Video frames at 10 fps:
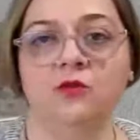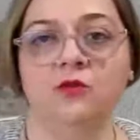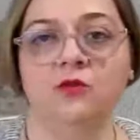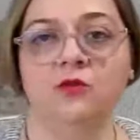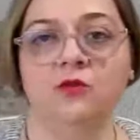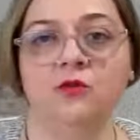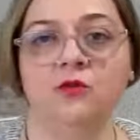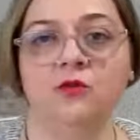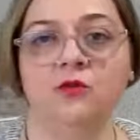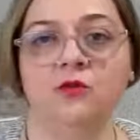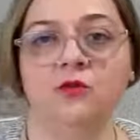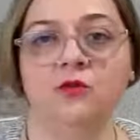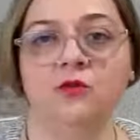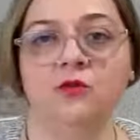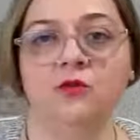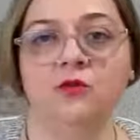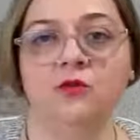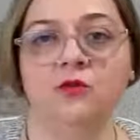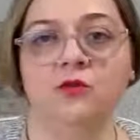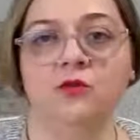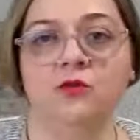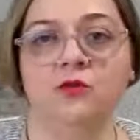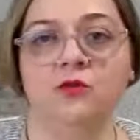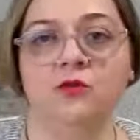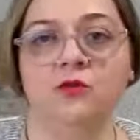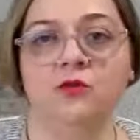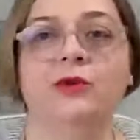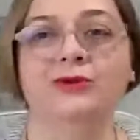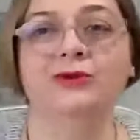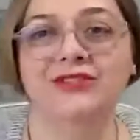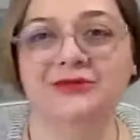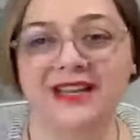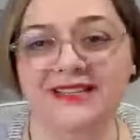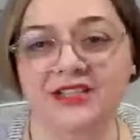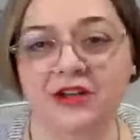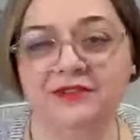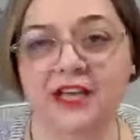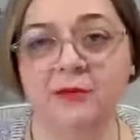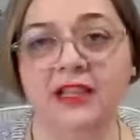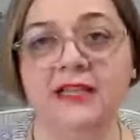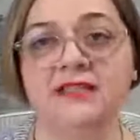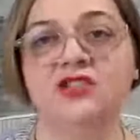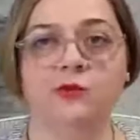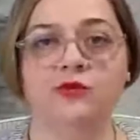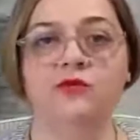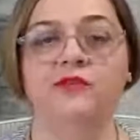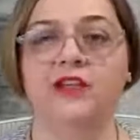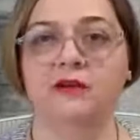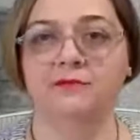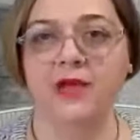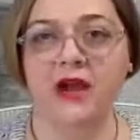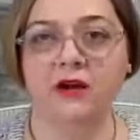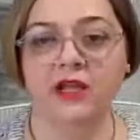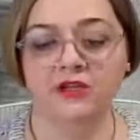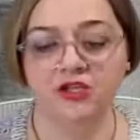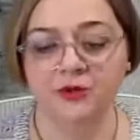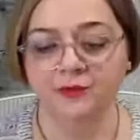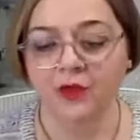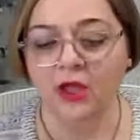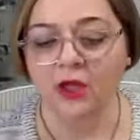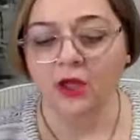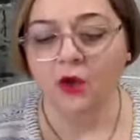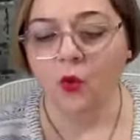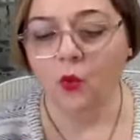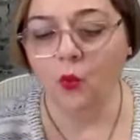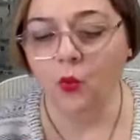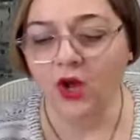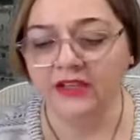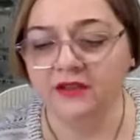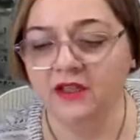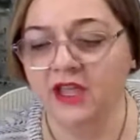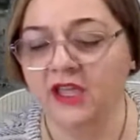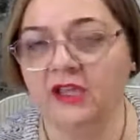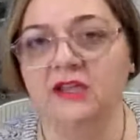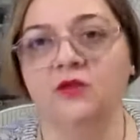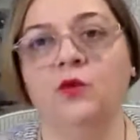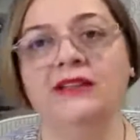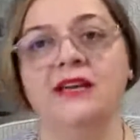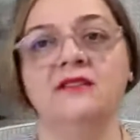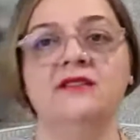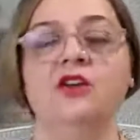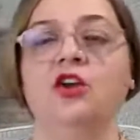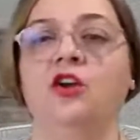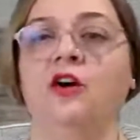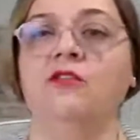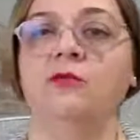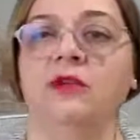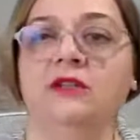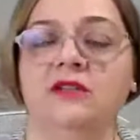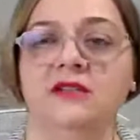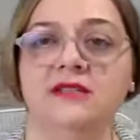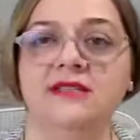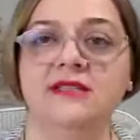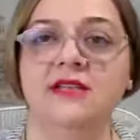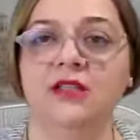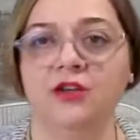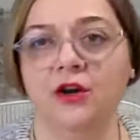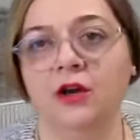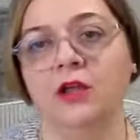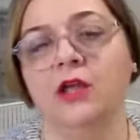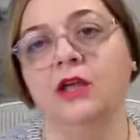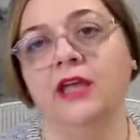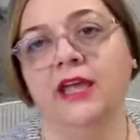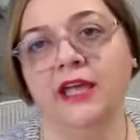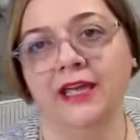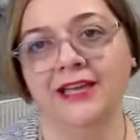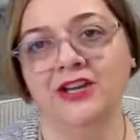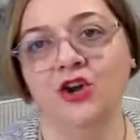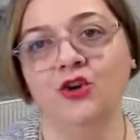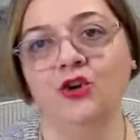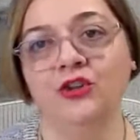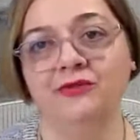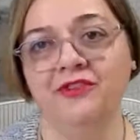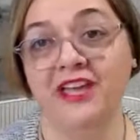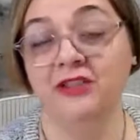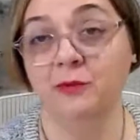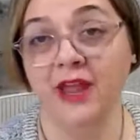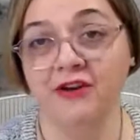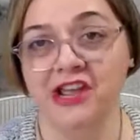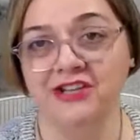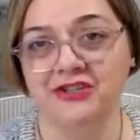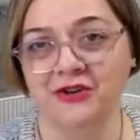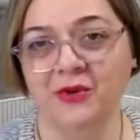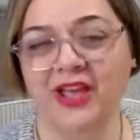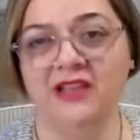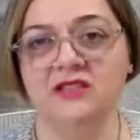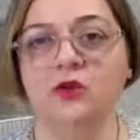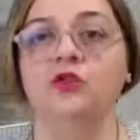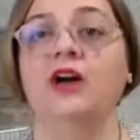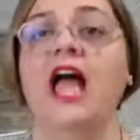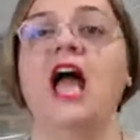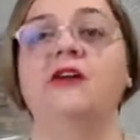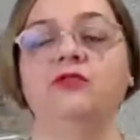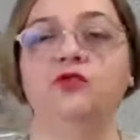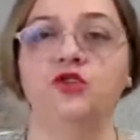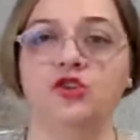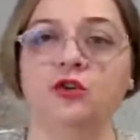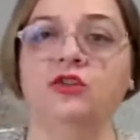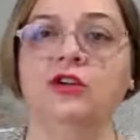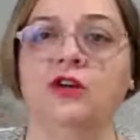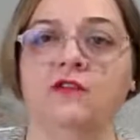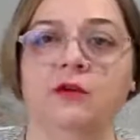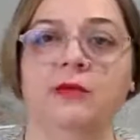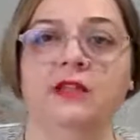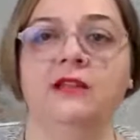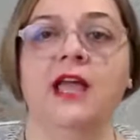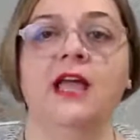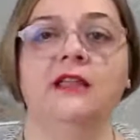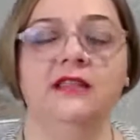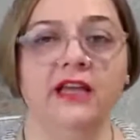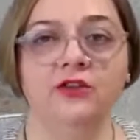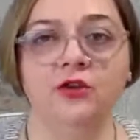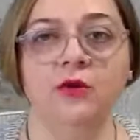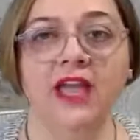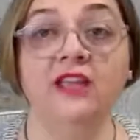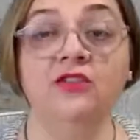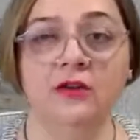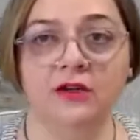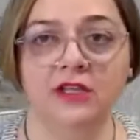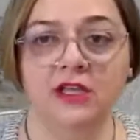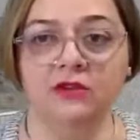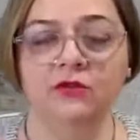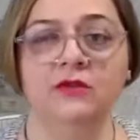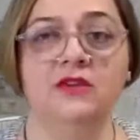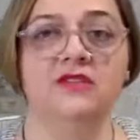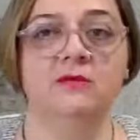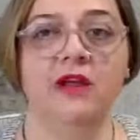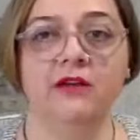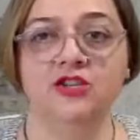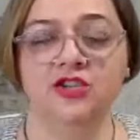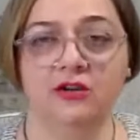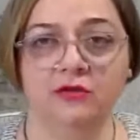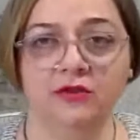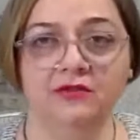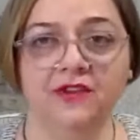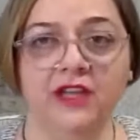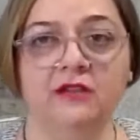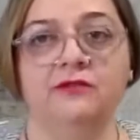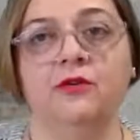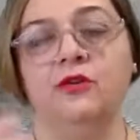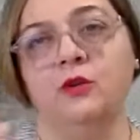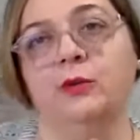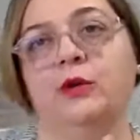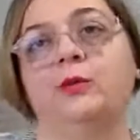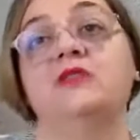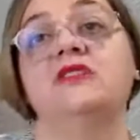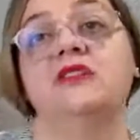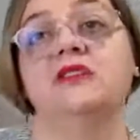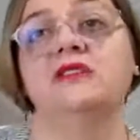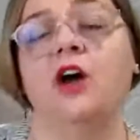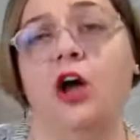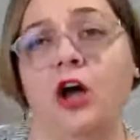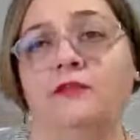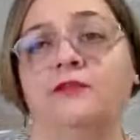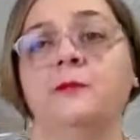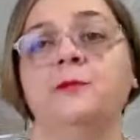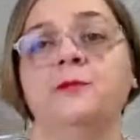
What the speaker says: addressing your questions, and while you guys post the rest of them, let's talk about proving a marriage. What does the government consider a good faith marriage? Okay, so you have to show the government that you entered into this marriage in good faith for the purposes of